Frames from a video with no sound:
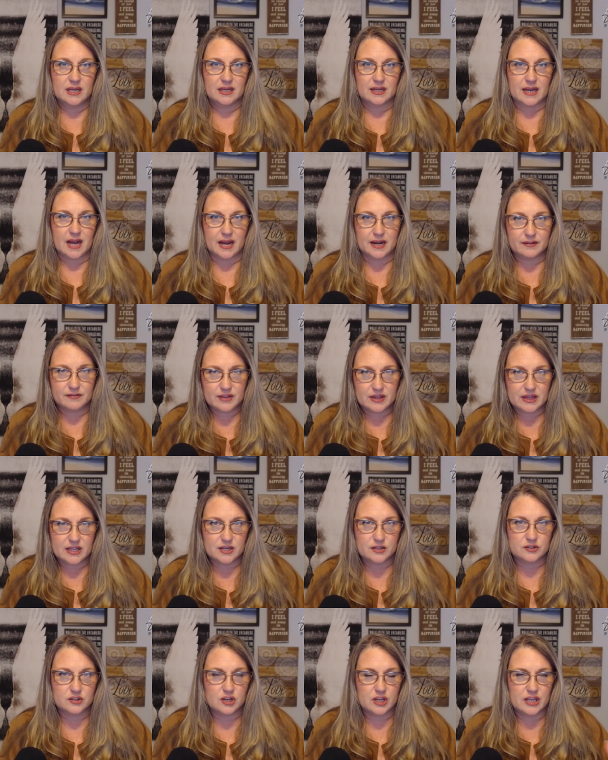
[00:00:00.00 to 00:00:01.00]
kind of in
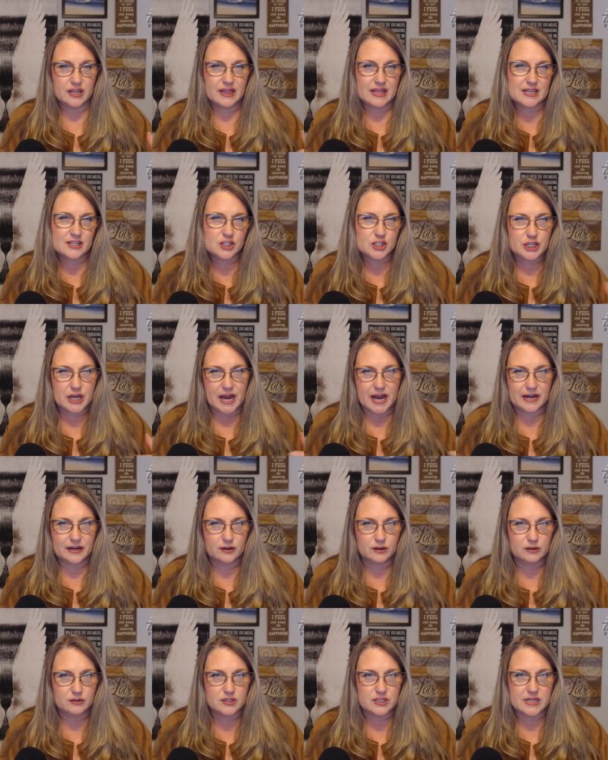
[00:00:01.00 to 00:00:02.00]
the in the
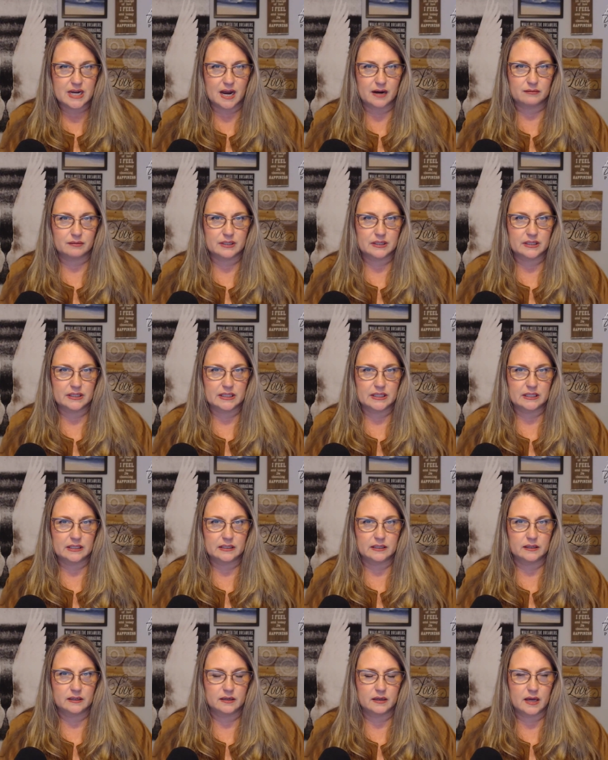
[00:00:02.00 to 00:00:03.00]
shadows, not
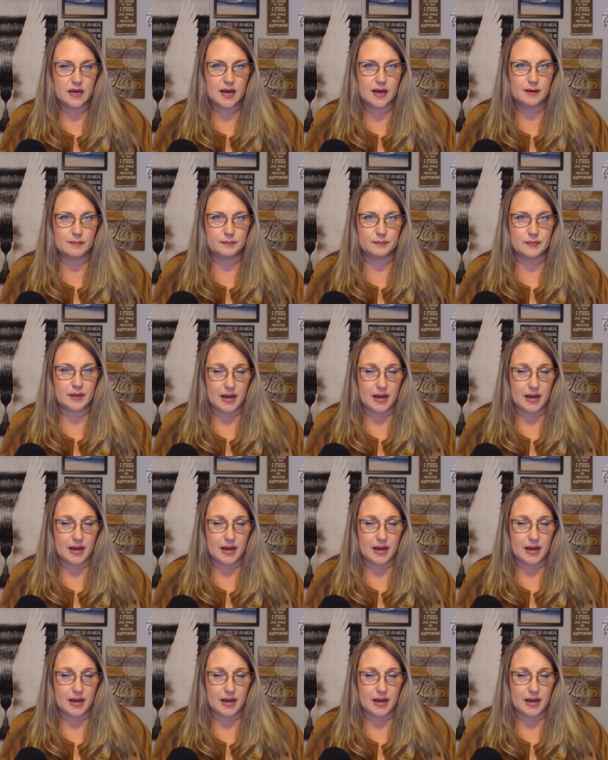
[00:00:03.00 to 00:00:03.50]
really um,